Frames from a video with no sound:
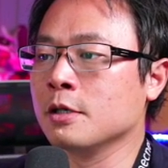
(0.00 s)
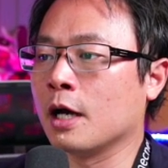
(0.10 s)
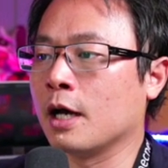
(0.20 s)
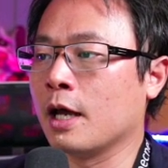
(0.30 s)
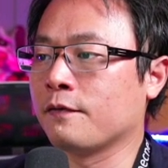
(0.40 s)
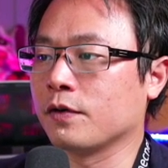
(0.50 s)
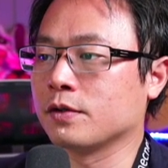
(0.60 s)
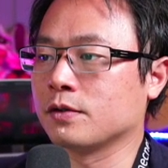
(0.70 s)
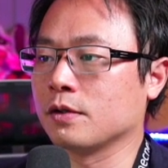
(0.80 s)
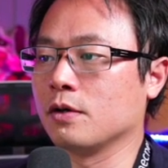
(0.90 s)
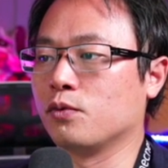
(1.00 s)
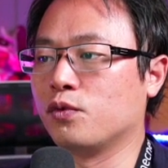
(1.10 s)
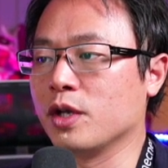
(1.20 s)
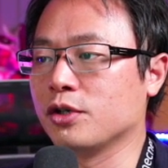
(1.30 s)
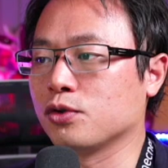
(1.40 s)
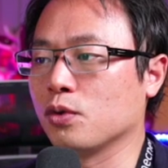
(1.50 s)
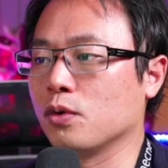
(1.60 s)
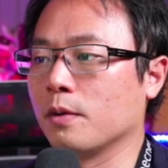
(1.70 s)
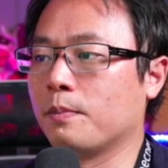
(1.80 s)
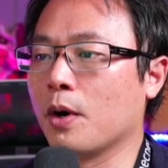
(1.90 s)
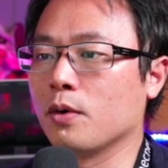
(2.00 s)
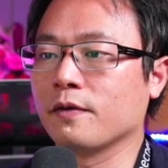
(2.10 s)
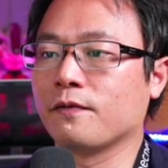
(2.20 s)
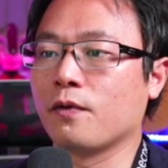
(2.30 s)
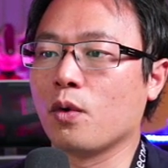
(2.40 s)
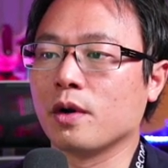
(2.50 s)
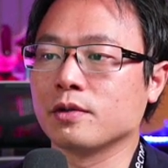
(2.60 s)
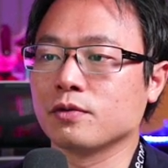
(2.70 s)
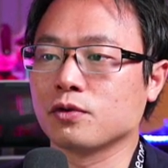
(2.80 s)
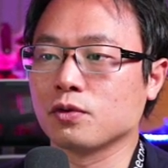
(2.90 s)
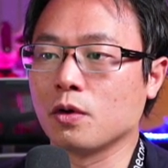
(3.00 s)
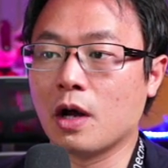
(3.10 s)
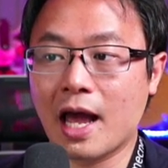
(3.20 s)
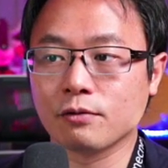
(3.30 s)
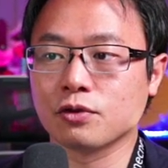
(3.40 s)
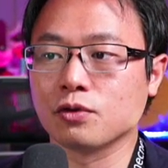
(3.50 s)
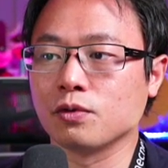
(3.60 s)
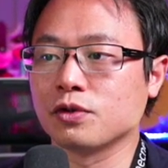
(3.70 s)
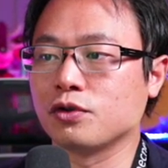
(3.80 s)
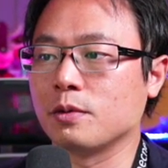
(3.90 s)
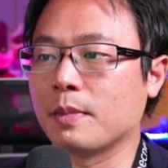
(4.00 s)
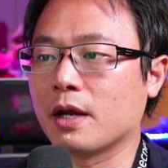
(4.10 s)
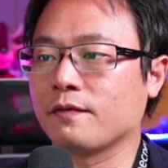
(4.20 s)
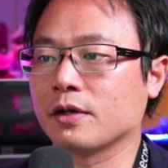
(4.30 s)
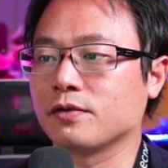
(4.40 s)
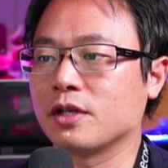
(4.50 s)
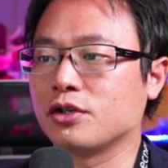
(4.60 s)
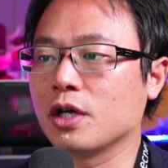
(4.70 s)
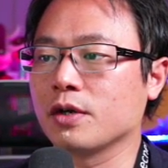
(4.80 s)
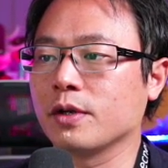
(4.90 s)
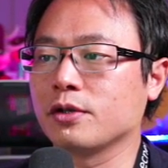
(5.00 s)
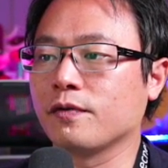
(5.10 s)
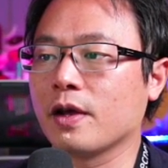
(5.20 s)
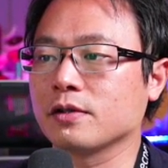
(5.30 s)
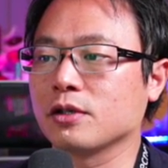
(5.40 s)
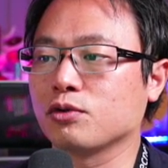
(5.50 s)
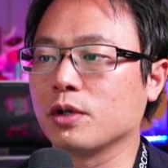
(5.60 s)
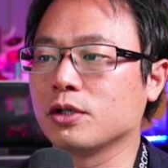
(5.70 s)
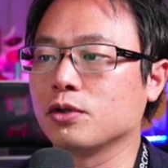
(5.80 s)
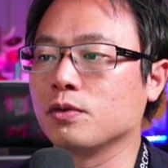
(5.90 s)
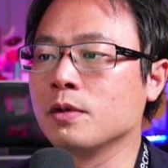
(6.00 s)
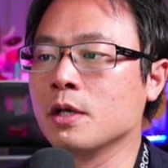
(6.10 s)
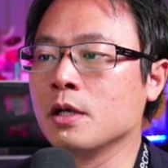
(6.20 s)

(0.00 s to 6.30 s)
efforts reshore bulk foreign outsourced chip manufacturing. In January 2022,